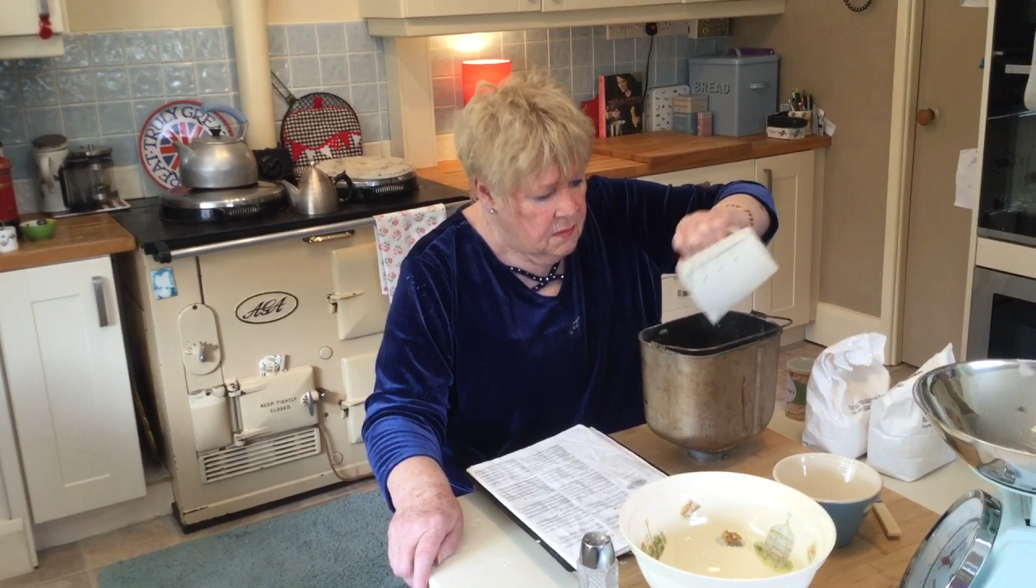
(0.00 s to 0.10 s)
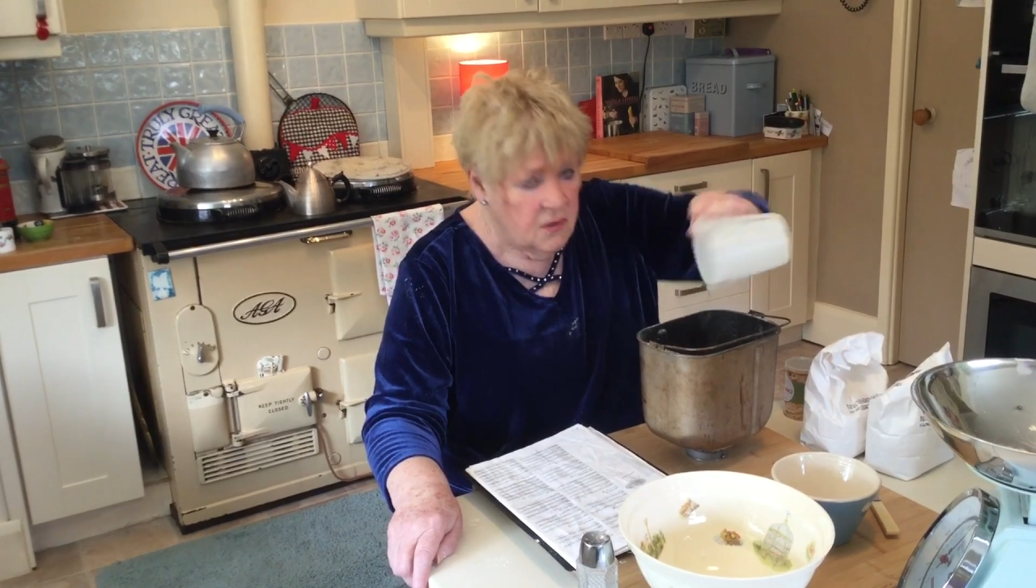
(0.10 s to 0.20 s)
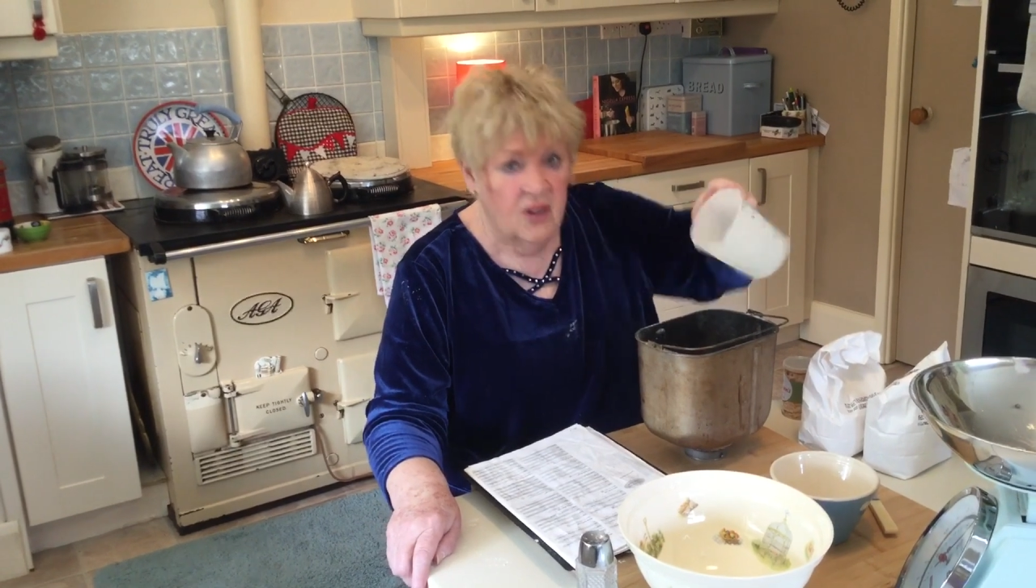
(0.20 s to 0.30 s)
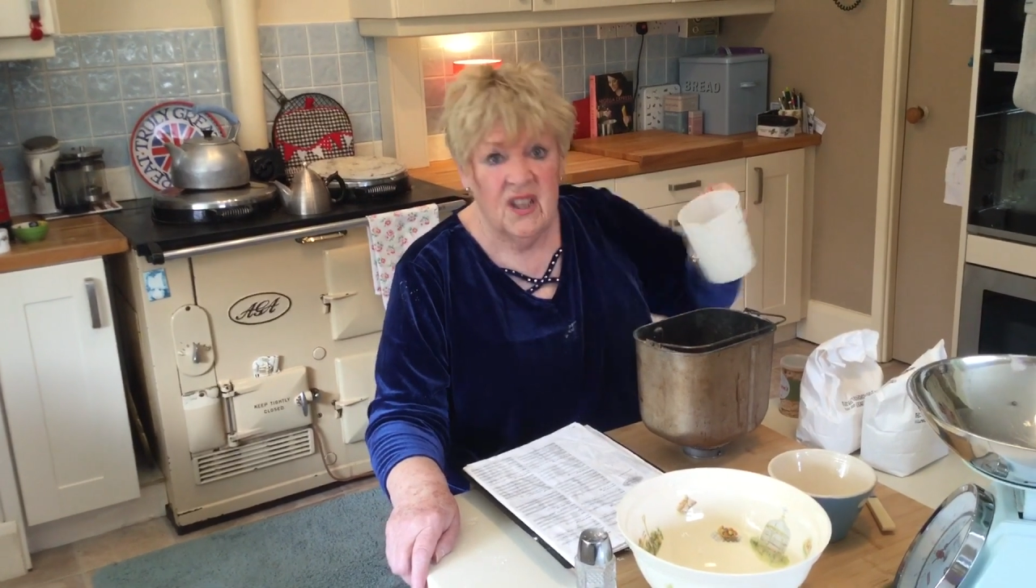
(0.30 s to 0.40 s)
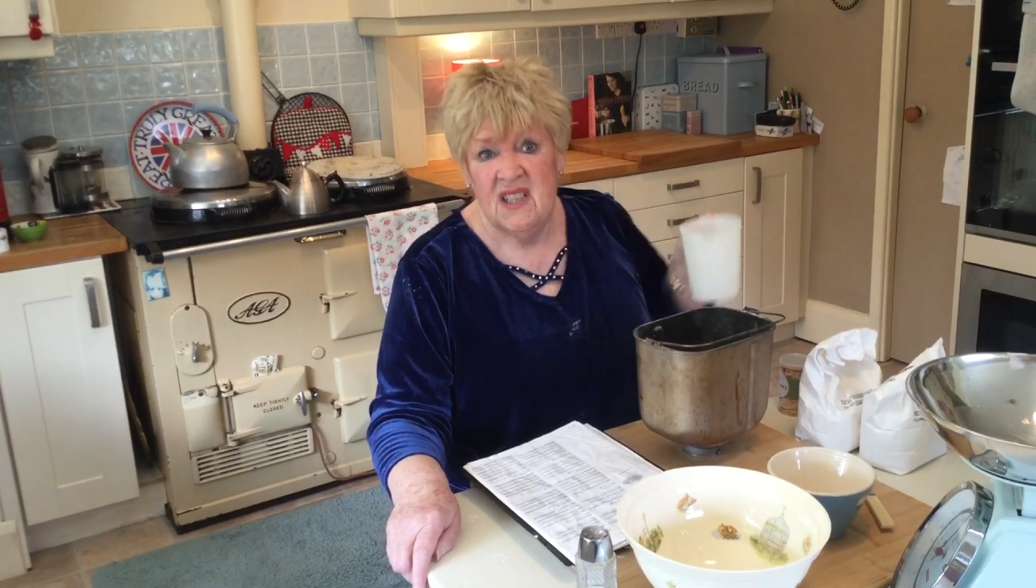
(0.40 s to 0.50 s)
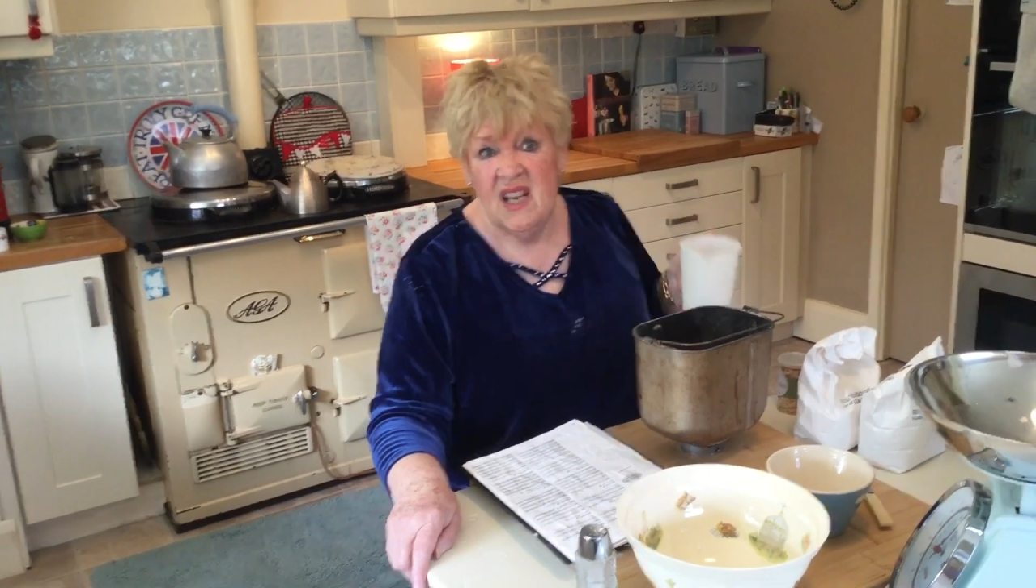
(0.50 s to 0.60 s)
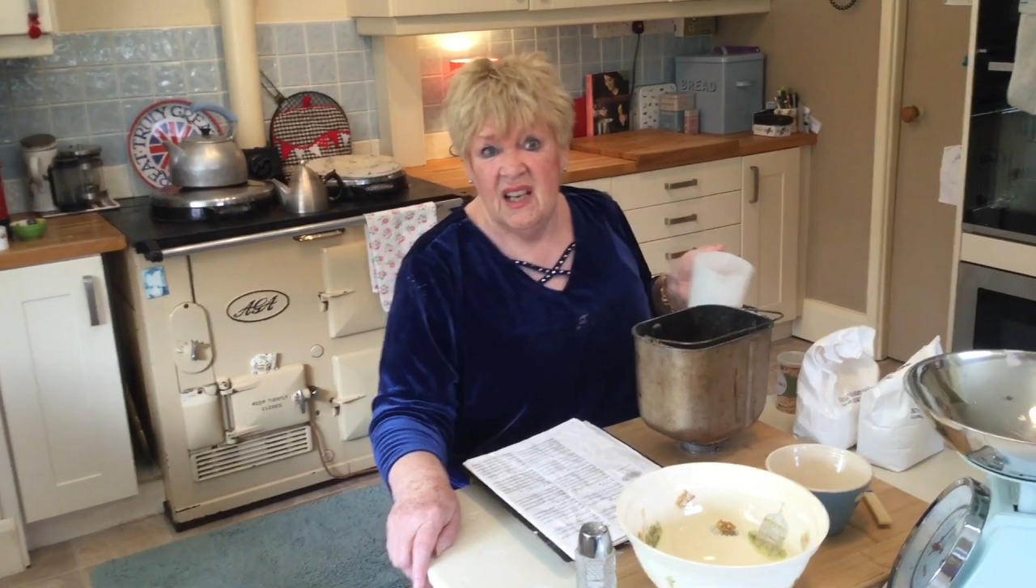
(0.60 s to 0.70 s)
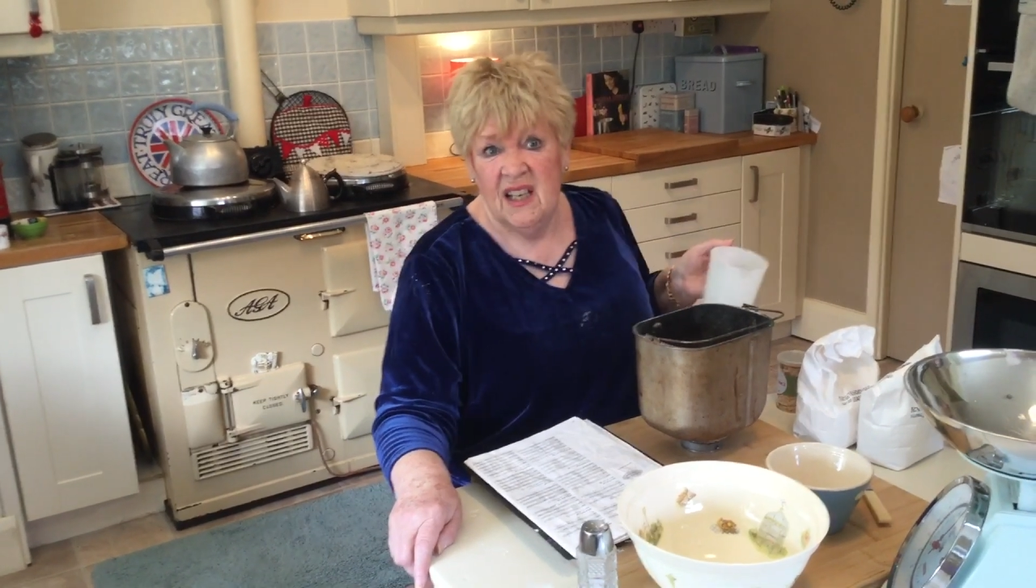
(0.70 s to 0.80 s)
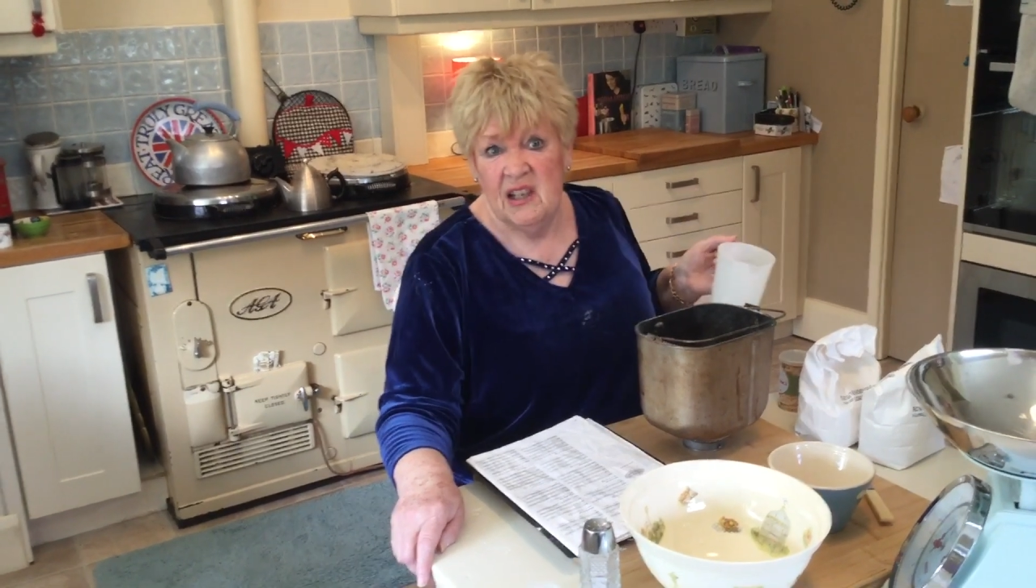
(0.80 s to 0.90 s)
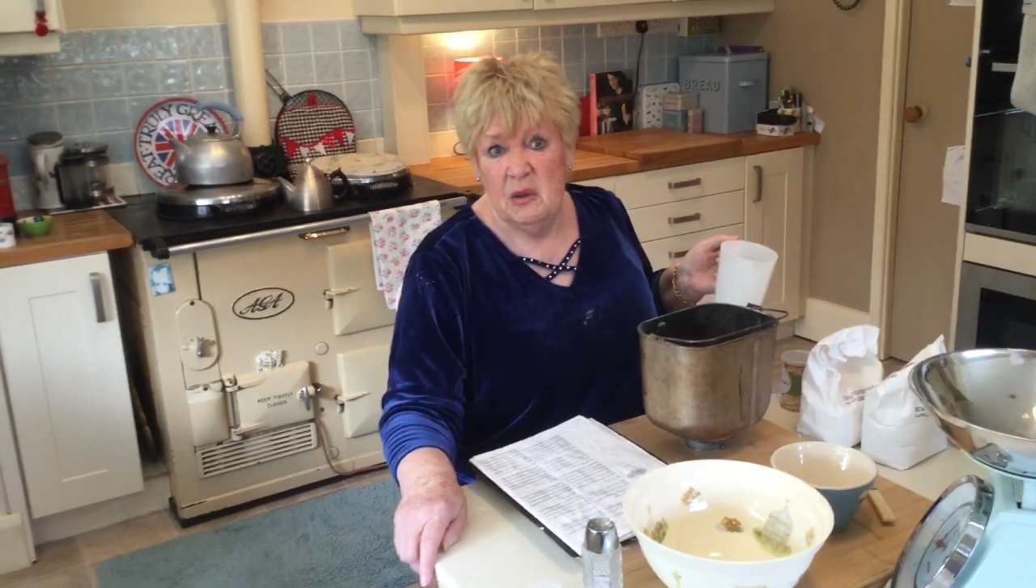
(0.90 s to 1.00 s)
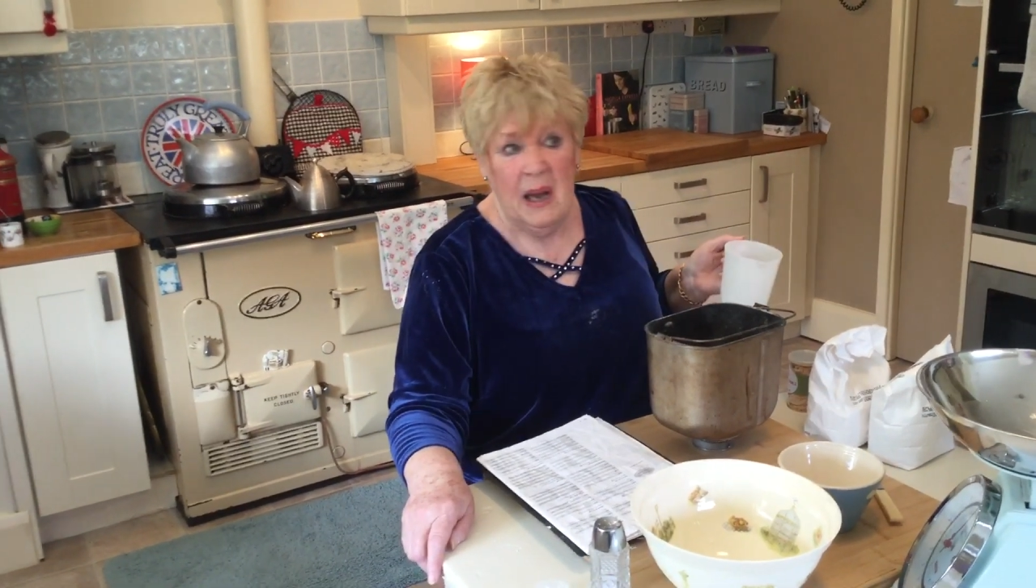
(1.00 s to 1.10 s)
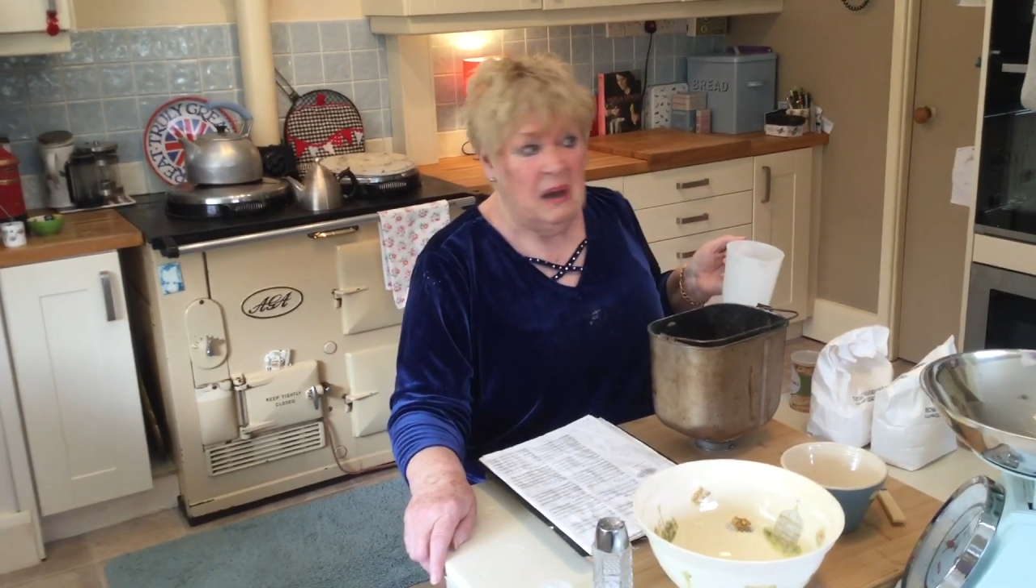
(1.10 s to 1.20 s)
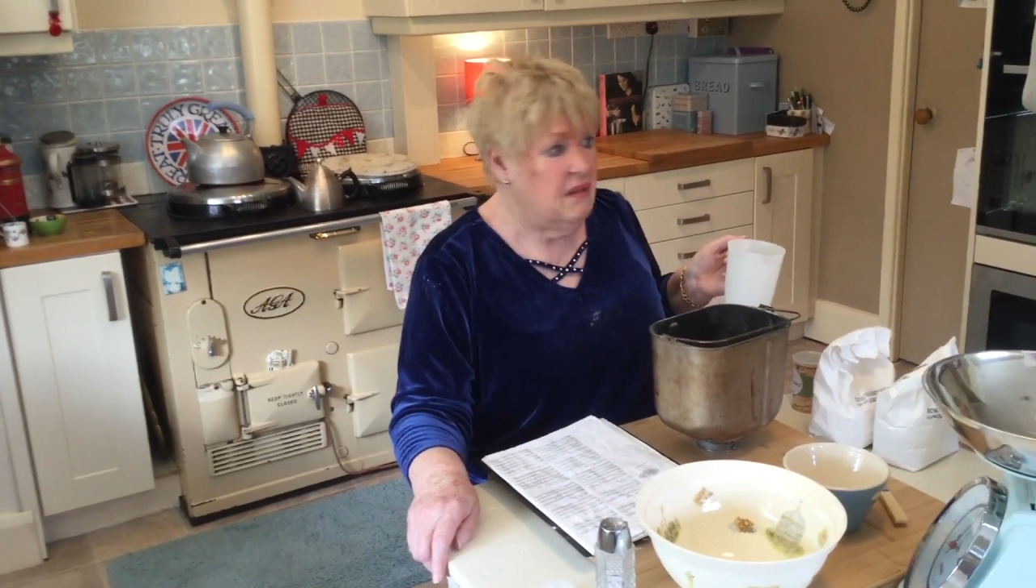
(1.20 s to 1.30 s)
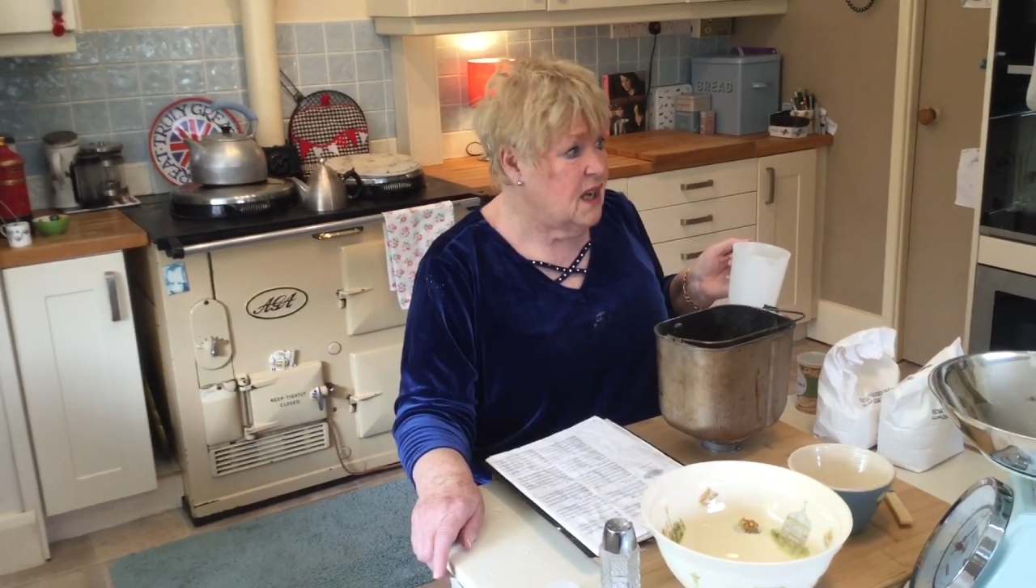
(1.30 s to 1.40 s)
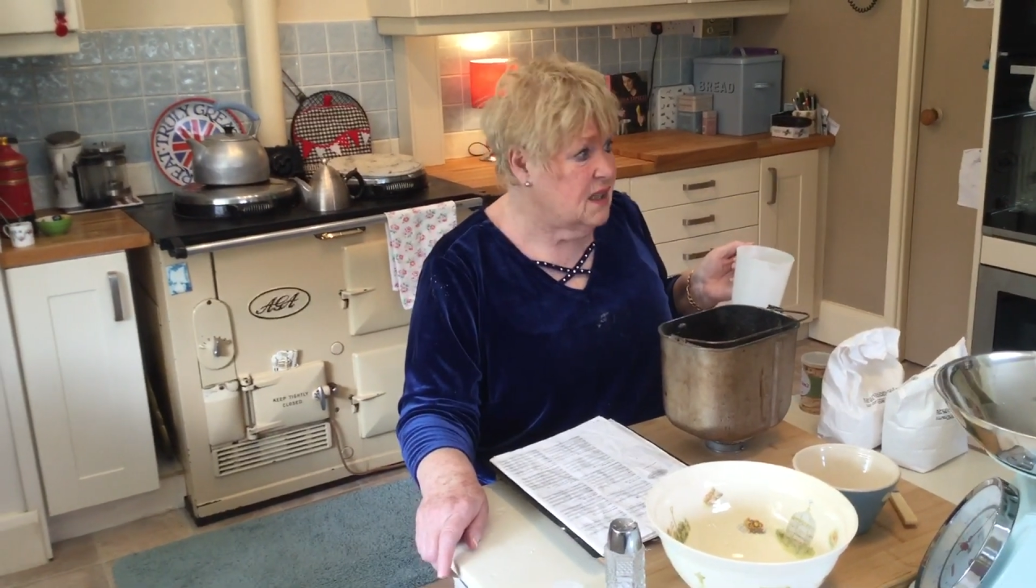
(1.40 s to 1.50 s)
Nothing technical
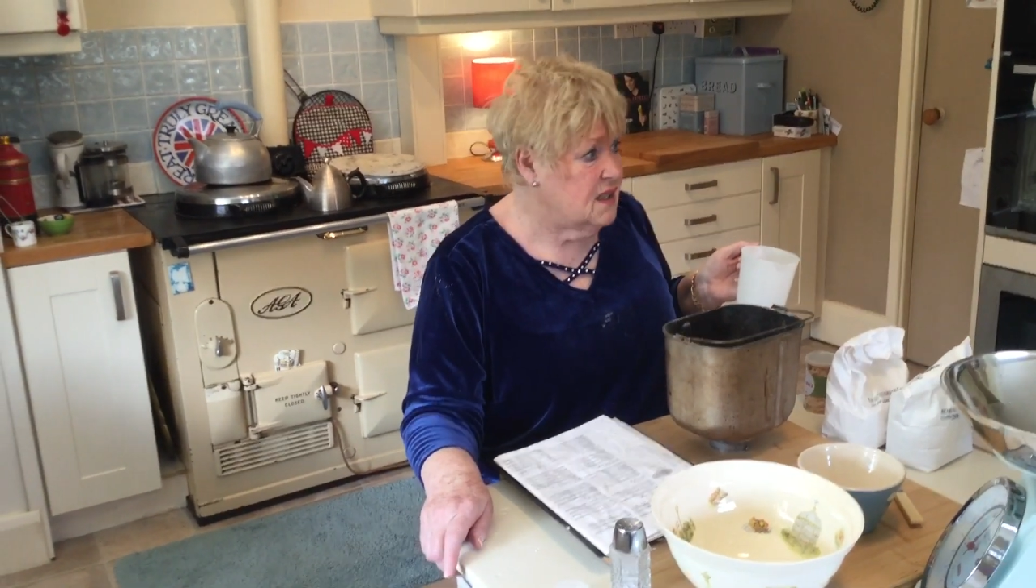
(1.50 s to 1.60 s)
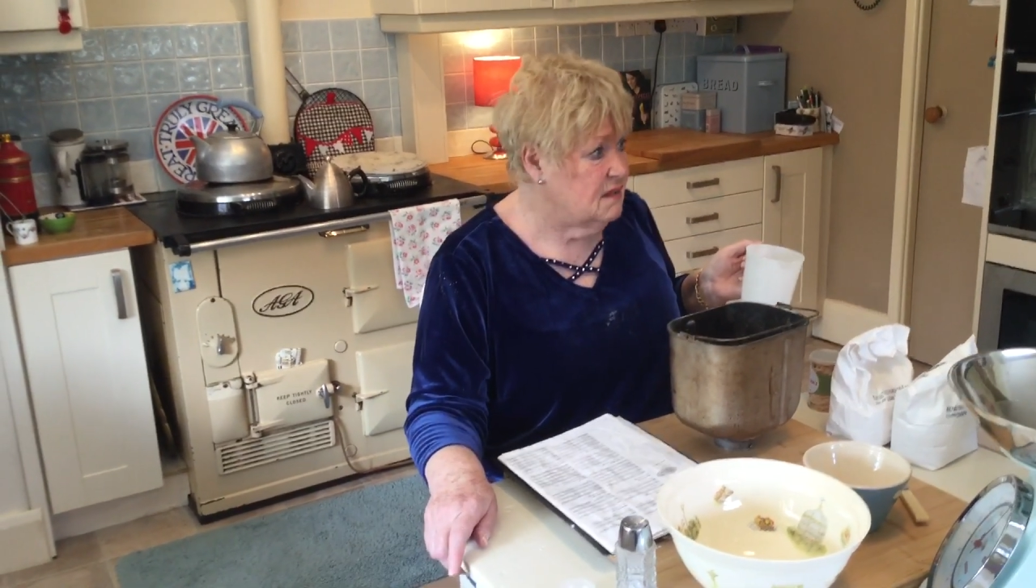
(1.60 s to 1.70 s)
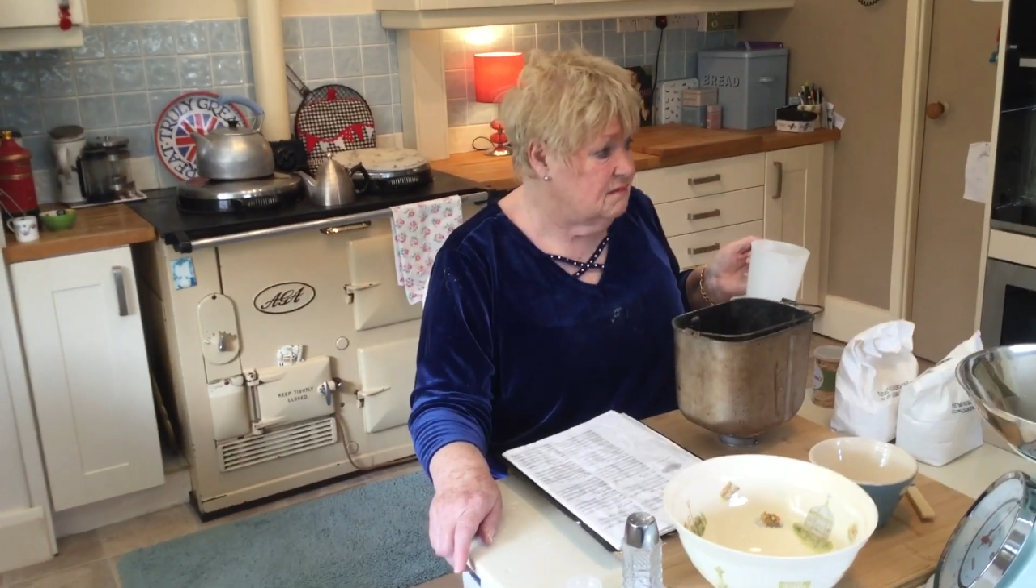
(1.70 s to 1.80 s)
about that.